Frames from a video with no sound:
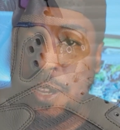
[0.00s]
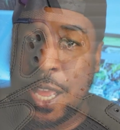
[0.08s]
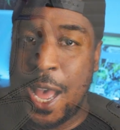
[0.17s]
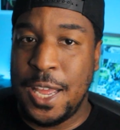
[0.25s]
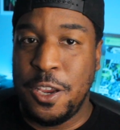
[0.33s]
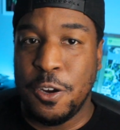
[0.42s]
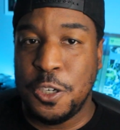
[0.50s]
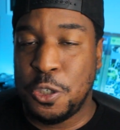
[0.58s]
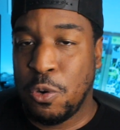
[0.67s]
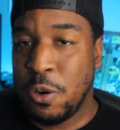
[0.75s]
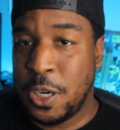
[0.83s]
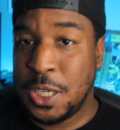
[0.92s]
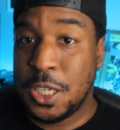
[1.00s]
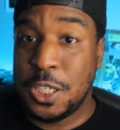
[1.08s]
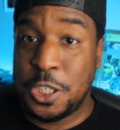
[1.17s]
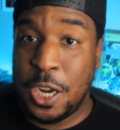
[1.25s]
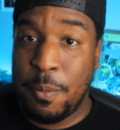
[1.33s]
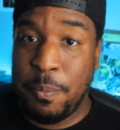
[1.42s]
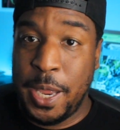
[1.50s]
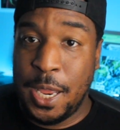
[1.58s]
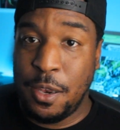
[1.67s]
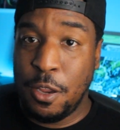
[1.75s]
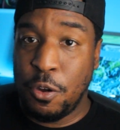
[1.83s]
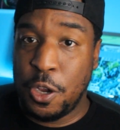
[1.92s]
got your Jordan Jumpman
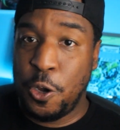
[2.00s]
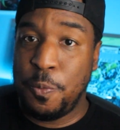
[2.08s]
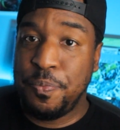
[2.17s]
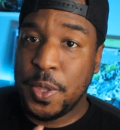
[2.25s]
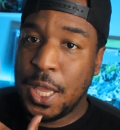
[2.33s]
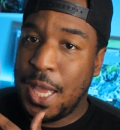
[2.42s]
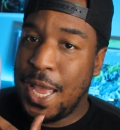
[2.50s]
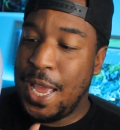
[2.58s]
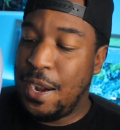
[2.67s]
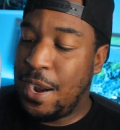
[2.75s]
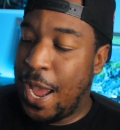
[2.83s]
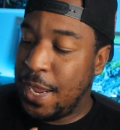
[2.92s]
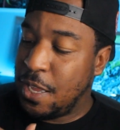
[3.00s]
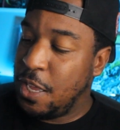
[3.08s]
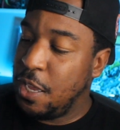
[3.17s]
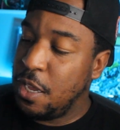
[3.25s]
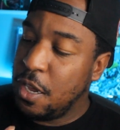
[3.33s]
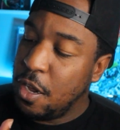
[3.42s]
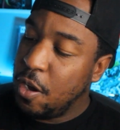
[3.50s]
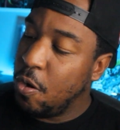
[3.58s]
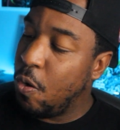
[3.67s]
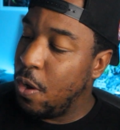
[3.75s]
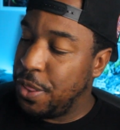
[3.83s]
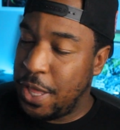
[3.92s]
logo and Nike
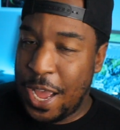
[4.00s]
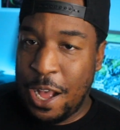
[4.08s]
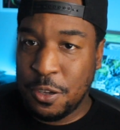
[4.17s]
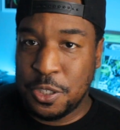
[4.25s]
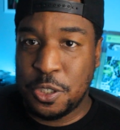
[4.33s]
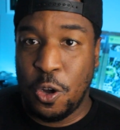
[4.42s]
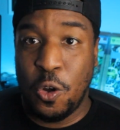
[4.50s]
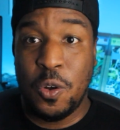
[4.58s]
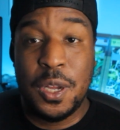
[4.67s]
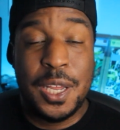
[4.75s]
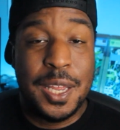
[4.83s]
on the outsole.